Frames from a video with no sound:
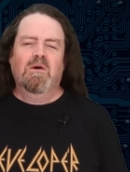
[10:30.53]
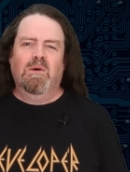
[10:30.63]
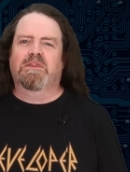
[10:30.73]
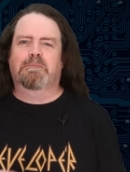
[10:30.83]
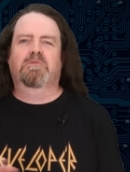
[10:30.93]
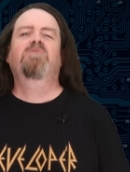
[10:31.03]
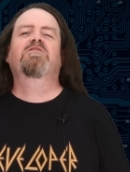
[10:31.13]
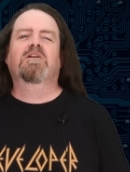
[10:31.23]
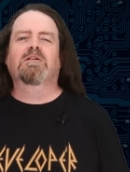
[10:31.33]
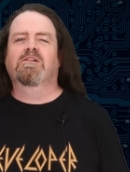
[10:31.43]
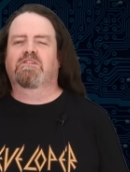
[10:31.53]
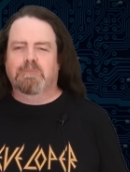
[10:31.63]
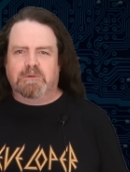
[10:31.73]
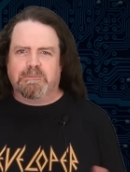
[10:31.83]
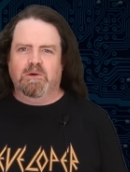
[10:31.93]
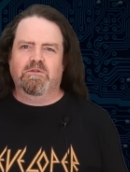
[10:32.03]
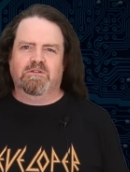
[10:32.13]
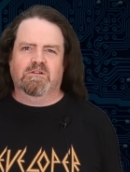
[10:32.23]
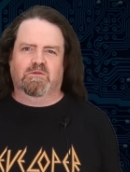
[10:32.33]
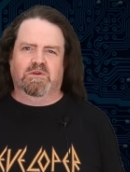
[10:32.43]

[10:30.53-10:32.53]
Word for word: when the protocols and proposals